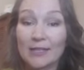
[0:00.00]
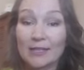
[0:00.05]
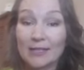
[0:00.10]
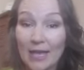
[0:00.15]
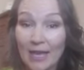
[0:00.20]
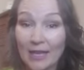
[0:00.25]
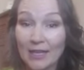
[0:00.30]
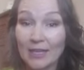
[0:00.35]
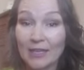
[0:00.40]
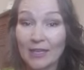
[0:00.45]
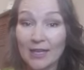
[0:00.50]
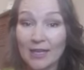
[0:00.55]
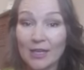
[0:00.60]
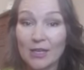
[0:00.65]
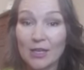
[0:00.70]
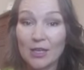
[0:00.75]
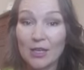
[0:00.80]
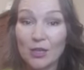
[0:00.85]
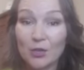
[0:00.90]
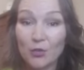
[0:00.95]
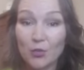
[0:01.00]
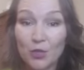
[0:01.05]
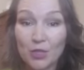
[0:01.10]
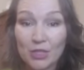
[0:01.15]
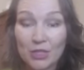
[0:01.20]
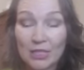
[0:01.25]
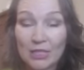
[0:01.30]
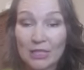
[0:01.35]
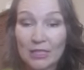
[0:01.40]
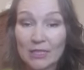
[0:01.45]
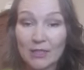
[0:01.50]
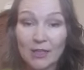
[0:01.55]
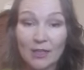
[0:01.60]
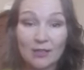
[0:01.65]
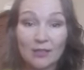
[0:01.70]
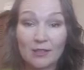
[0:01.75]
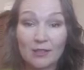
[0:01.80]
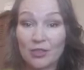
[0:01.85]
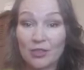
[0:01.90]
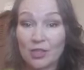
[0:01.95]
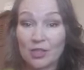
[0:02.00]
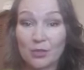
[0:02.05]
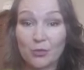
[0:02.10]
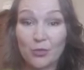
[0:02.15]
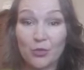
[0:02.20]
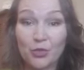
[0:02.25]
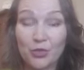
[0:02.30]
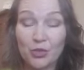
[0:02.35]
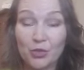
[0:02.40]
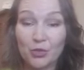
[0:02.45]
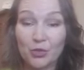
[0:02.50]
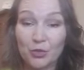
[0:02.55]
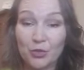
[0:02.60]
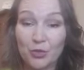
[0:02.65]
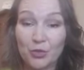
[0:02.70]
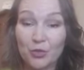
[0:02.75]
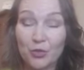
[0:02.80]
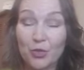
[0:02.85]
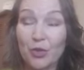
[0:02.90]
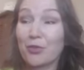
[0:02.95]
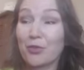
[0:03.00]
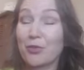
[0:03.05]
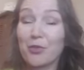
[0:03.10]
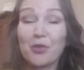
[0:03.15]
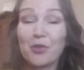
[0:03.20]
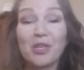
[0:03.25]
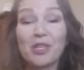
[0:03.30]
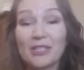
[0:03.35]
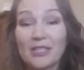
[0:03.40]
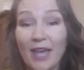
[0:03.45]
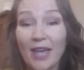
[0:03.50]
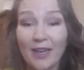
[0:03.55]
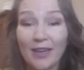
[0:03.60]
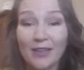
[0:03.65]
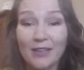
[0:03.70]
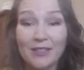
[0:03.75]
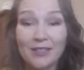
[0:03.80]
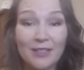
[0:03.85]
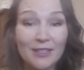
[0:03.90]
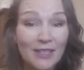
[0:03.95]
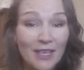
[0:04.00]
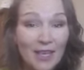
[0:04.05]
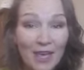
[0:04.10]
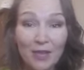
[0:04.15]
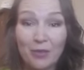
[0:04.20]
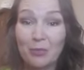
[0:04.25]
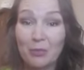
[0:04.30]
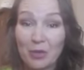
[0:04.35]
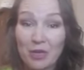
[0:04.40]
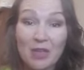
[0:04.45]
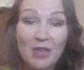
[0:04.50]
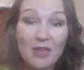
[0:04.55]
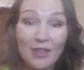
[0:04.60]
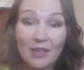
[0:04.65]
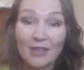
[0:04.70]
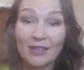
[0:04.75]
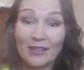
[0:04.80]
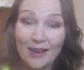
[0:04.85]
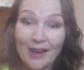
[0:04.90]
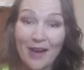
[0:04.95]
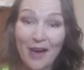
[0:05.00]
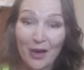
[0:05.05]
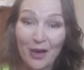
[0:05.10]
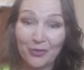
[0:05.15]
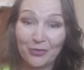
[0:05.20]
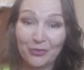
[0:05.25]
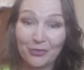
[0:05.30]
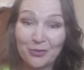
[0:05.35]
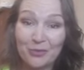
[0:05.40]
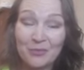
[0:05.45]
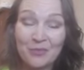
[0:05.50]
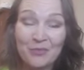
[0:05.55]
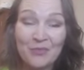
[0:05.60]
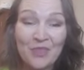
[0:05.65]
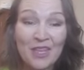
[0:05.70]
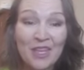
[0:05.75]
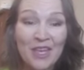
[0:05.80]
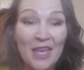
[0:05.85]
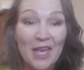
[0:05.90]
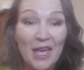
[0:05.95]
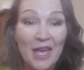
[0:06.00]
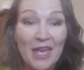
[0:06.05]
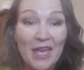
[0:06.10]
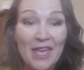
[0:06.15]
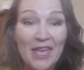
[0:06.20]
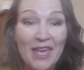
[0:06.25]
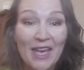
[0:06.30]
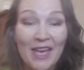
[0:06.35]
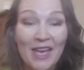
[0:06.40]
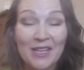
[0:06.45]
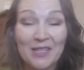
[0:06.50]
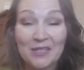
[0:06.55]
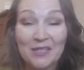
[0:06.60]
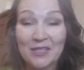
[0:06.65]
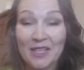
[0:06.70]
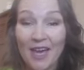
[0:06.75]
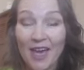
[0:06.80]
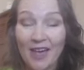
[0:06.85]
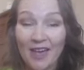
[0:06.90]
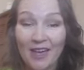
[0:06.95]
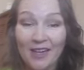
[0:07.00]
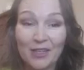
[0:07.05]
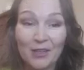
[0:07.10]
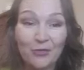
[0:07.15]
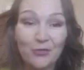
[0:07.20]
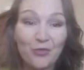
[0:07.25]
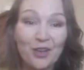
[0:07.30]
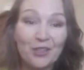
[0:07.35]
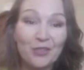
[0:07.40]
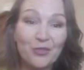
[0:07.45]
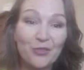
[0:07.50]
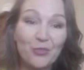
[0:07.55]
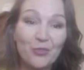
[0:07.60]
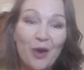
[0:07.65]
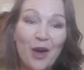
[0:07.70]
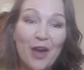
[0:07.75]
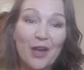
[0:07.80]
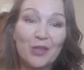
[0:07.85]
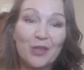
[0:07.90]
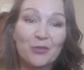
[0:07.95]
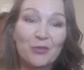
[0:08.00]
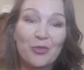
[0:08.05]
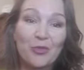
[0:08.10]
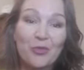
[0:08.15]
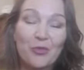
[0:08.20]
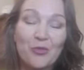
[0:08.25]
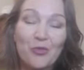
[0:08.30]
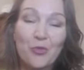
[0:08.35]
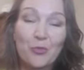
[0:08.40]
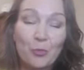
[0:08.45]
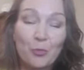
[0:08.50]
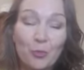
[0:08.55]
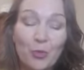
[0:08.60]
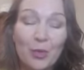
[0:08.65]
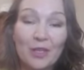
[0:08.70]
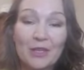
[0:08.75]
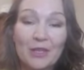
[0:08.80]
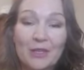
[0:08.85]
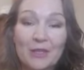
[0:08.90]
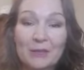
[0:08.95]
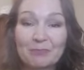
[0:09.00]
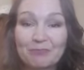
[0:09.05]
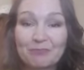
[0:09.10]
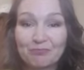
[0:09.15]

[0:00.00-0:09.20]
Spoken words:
daily routine and it's just what you do, 30 seconds can be enough. And I had a friend of mine with whom we